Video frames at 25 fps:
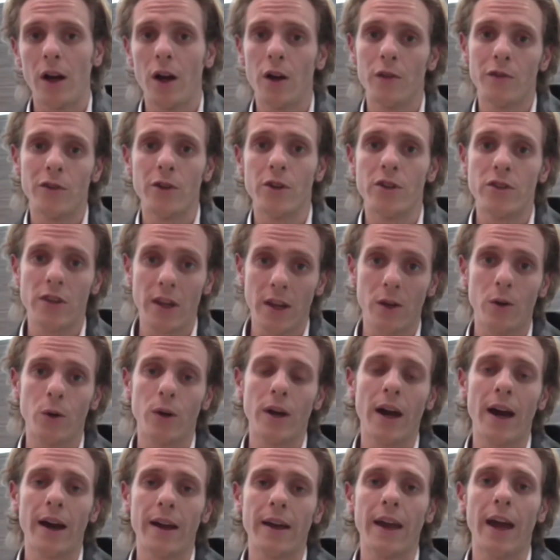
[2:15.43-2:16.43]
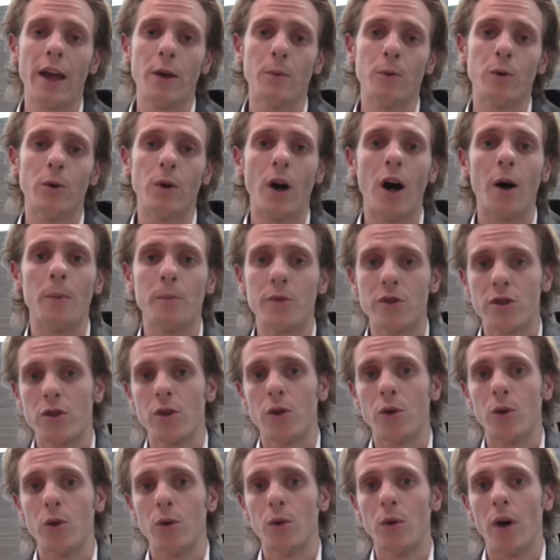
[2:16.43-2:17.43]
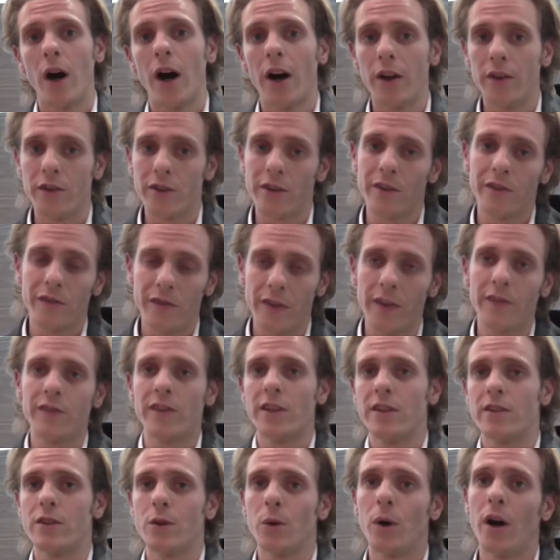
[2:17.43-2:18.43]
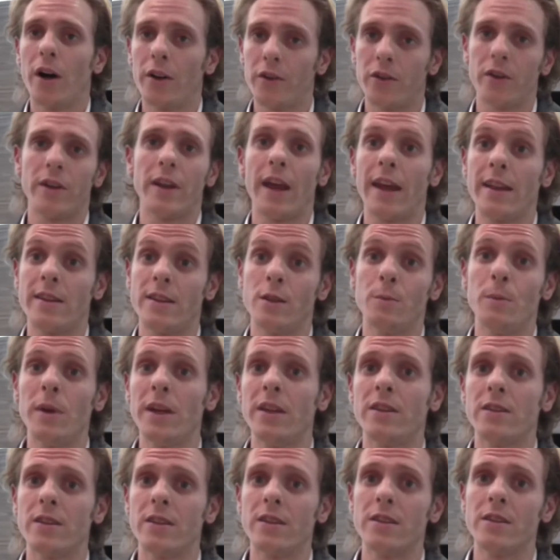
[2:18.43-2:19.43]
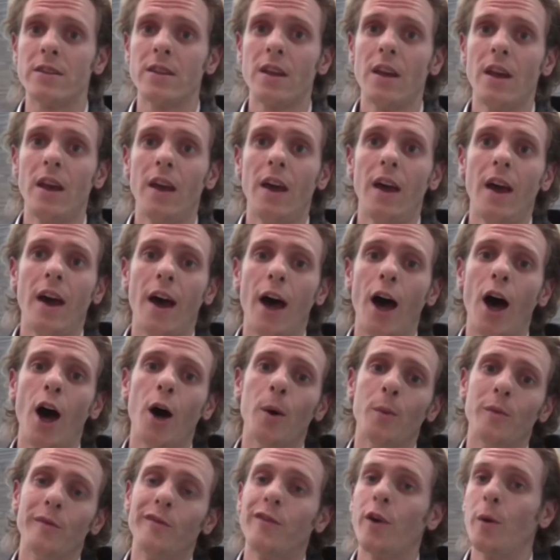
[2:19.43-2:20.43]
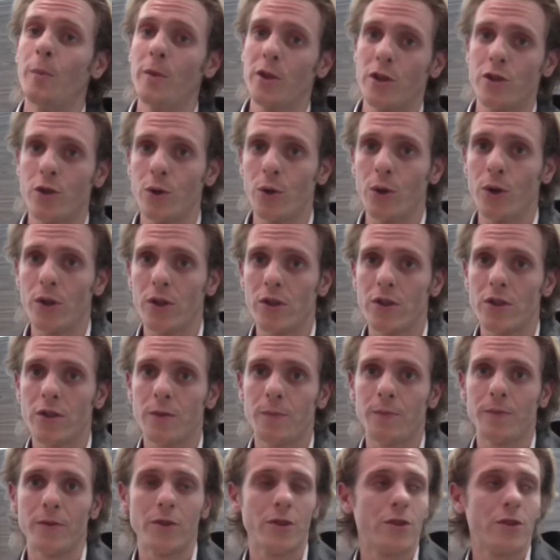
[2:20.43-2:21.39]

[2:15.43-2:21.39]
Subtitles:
over a single CAT cable up to 150 to 180 meters from the source.